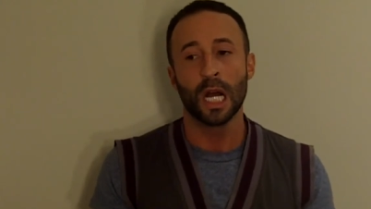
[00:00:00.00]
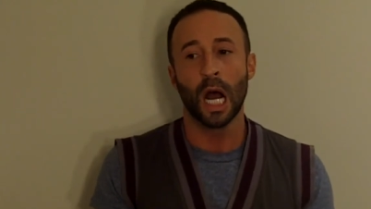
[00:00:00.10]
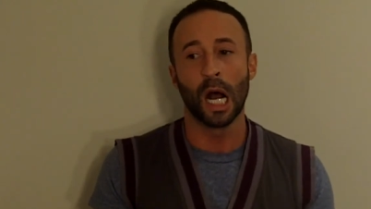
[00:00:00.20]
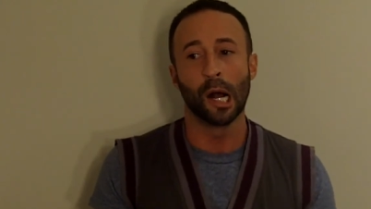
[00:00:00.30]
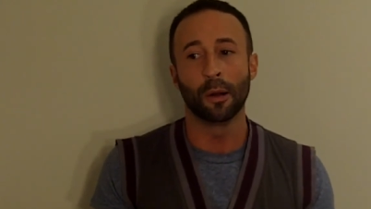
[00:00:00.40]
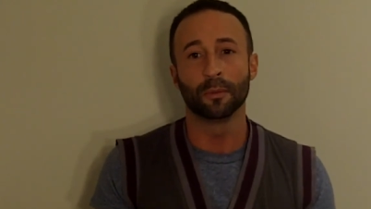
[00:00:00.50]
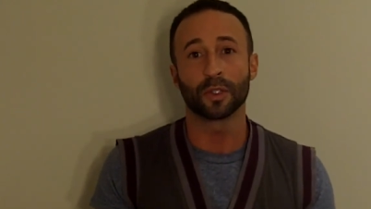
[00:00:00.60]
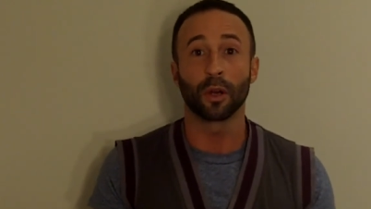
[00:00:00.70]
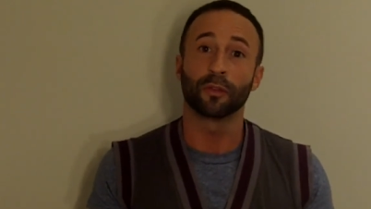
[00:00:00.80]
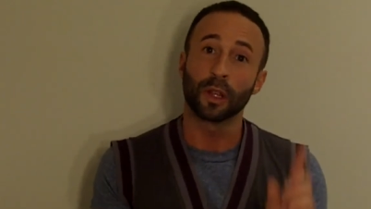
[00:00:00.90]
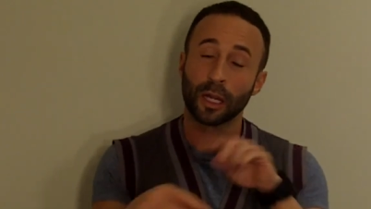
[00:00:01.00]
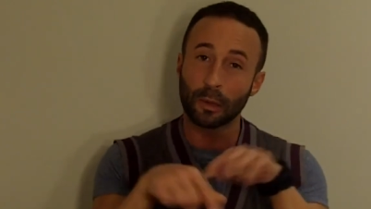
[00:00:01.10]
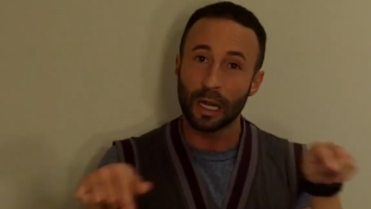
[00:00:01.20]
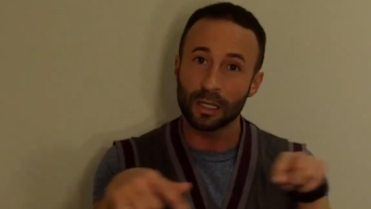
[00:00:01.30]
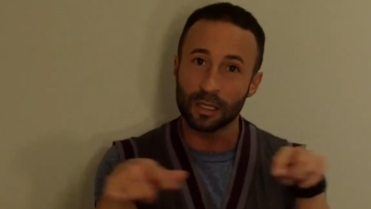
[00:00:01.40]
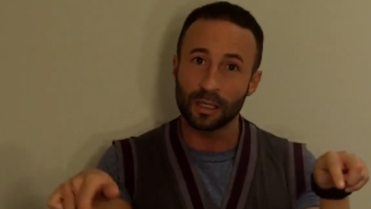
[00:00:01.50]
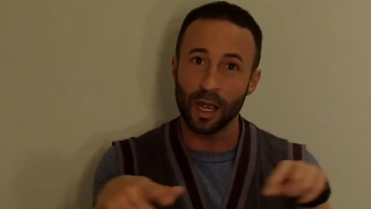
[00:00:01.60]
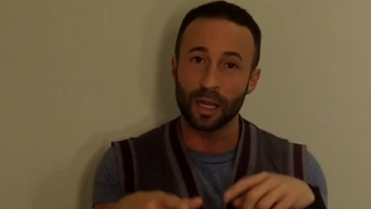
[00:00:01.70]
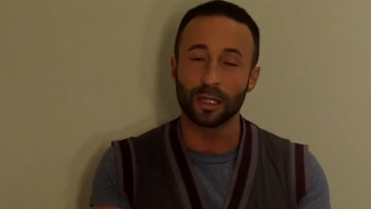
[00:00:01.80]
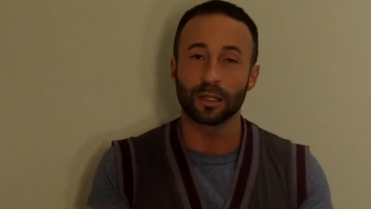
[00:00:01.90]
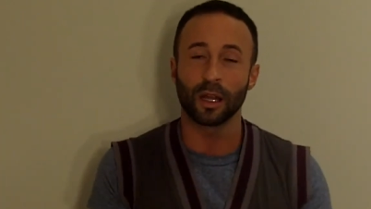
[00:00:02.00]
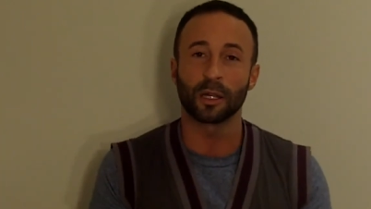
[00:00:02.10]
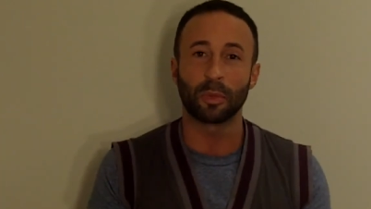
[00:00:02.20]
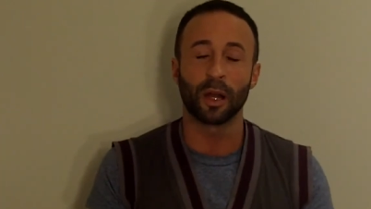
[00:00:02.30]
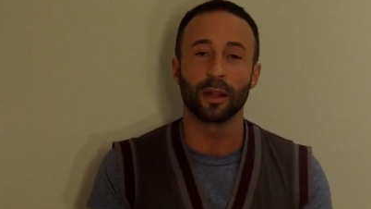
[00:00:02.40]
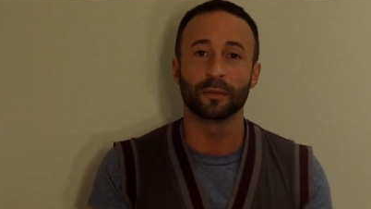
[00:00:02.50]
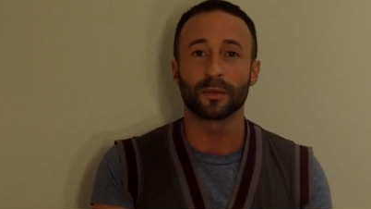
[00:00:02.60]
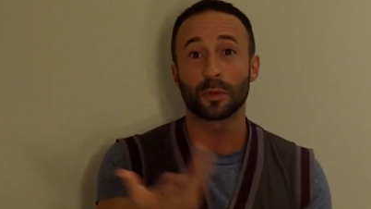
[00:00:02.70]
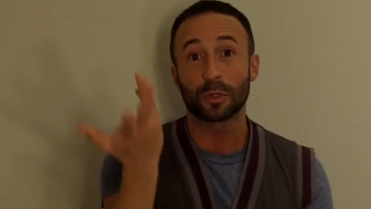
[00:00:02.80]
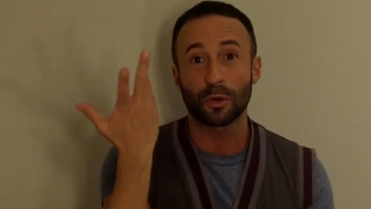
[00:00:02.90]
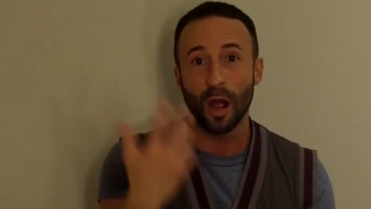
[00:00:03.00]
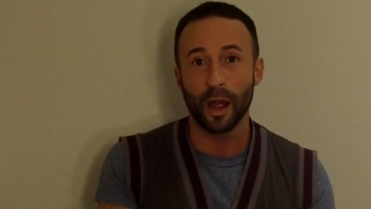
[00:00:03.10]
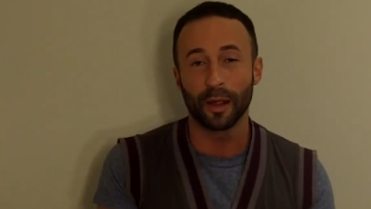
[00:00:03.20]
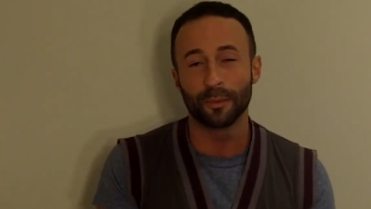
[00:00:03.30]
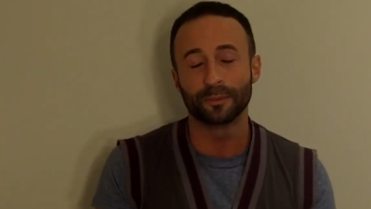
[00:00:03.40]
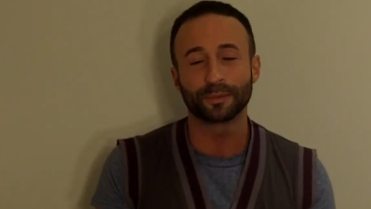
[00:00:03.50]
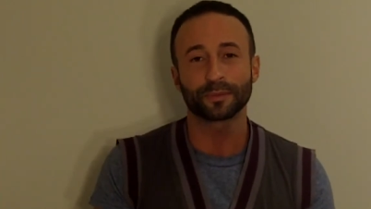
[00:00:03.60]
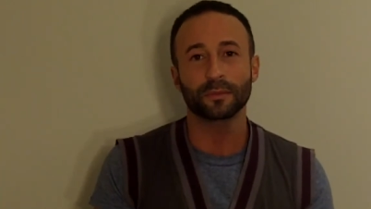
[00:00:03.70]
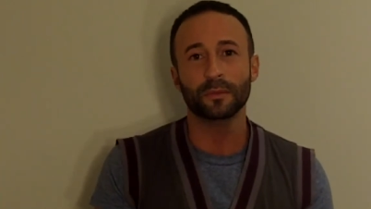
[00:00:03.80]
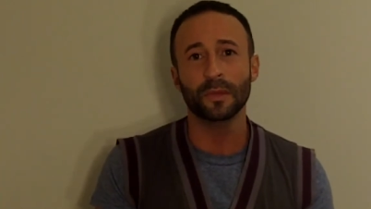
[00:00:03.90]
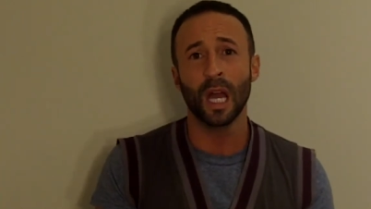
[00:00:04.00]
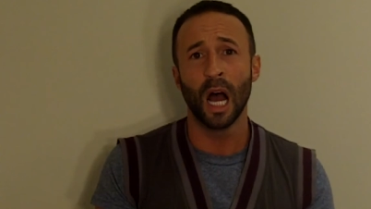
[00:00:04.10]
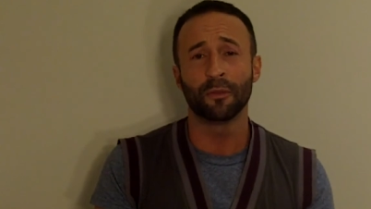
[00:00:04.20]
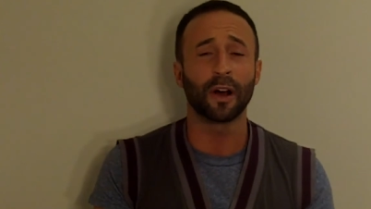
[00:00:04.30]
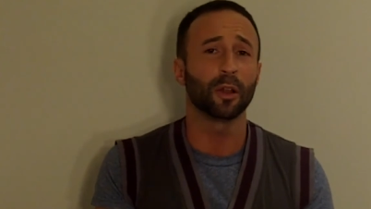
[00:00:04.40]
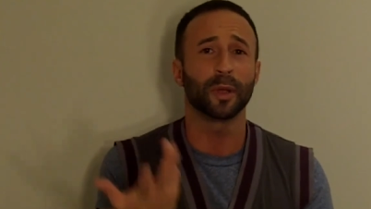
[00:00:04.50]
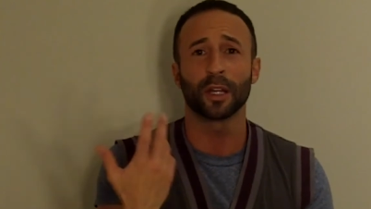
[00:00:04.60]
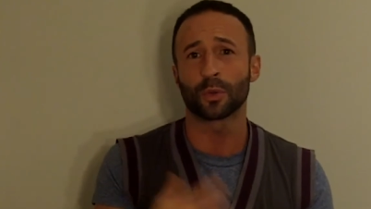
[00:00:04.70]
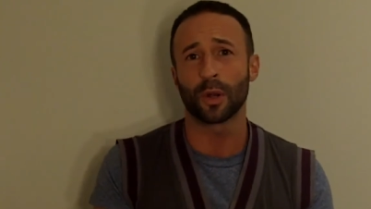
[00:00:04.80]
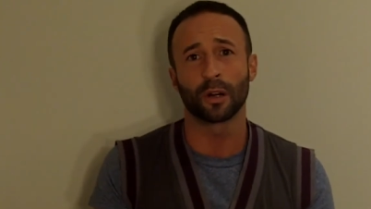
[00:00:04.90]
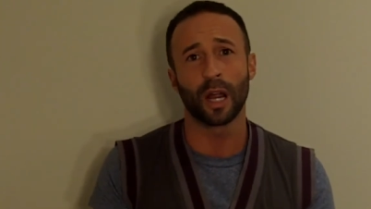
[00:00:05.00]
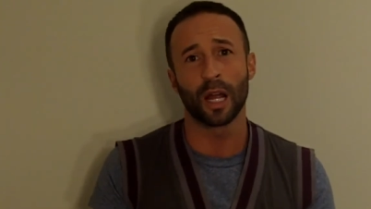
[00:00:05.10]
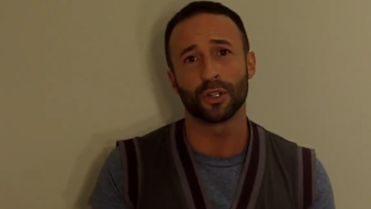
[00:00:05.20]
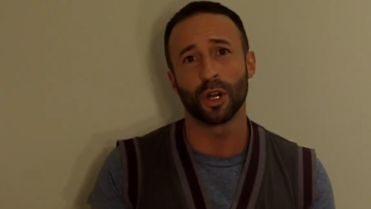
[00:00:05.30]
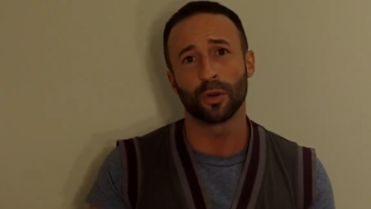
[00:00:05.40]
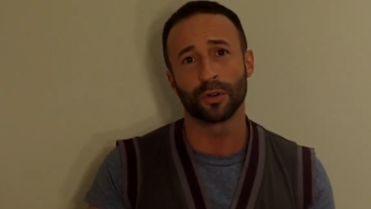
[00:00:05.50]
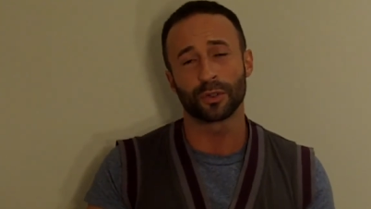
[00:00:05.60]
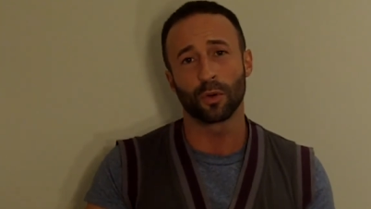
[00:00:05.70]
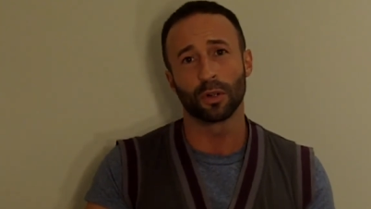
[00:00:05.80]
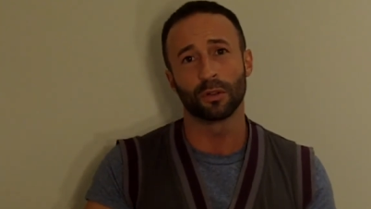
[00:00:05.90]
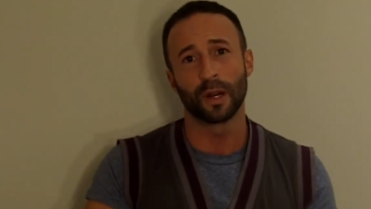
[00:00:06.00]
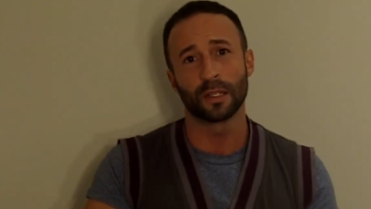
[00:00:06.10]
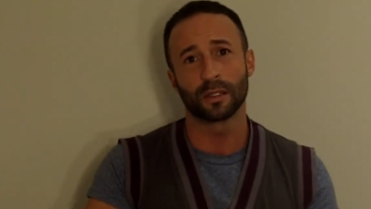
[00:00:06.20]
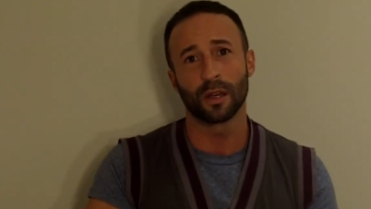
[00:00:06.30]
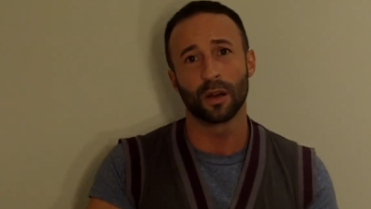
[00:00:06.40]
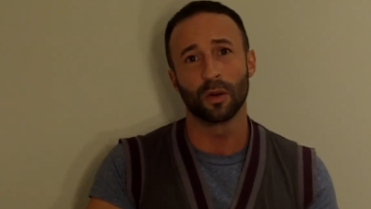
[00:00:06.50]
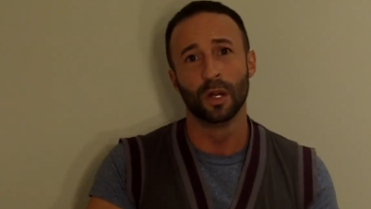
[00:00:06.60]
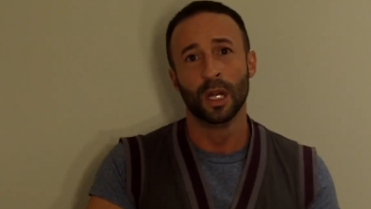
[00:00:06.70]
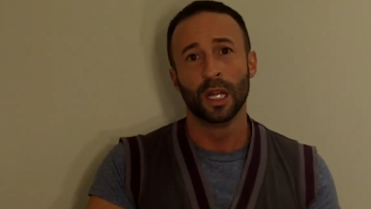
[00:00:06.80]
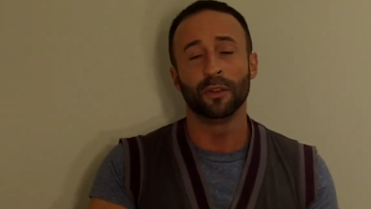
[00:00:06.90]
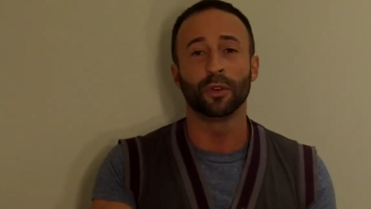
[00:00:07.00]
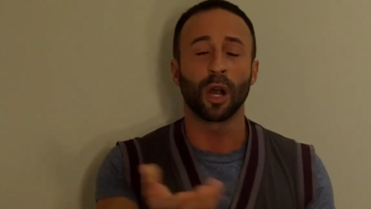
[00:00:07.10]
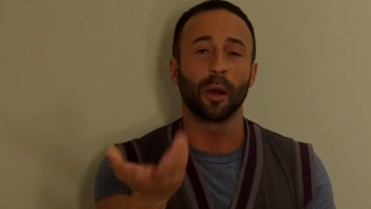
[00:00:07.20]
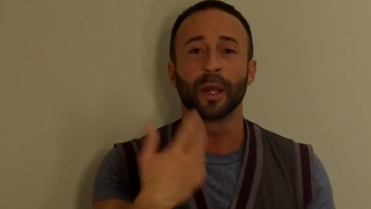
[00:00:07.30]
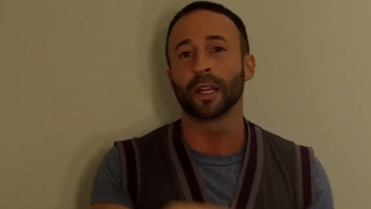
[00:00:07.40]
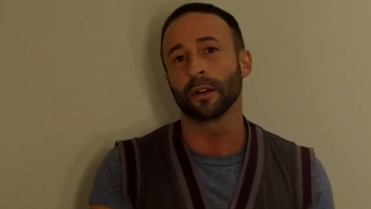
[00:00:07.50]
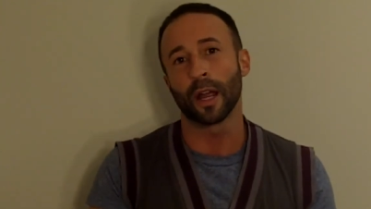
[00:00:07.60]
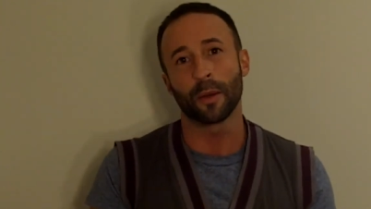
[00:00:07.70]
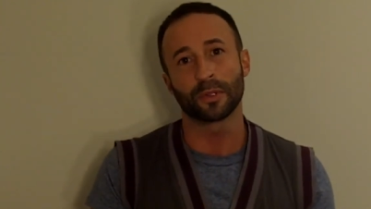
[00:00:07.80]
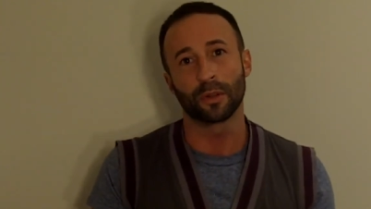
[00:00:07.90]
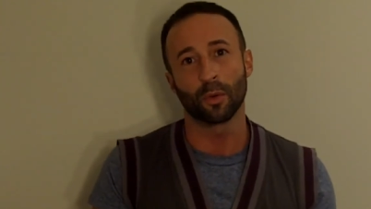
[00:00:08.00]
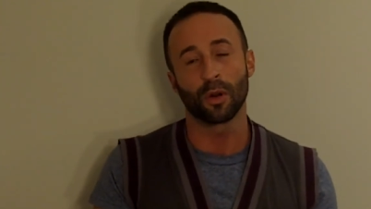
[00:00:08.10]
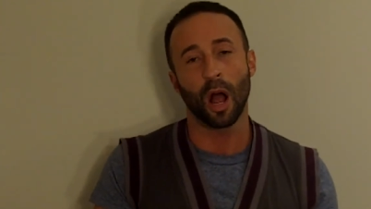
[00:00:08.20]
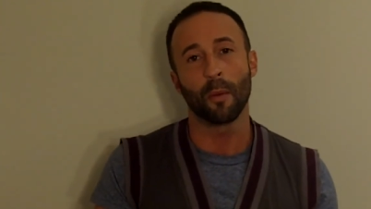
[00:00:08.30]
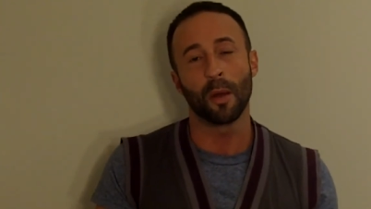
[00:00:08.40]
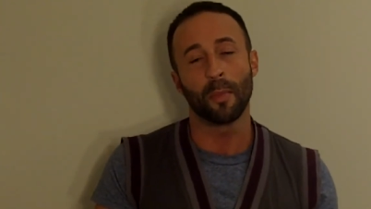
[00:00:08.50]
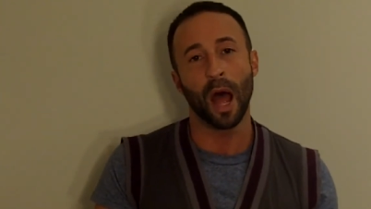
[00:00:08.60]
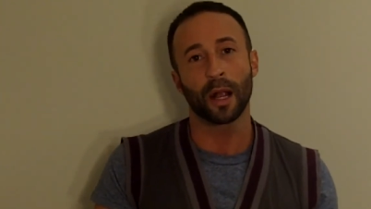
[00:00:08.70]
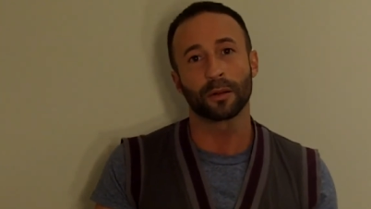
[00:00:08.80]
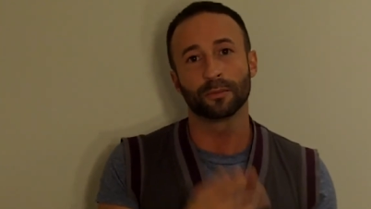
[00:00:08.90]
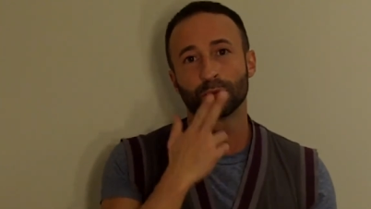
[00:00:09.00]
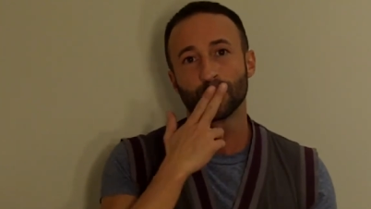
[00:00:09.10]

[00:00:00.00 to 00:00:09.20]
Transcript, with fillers: Um, so if you like what I had to say, hit the like button, subscribe uh, follow me on Twitter at Joe underscore Lorenzo. If you comment here, I absolutely will comment back.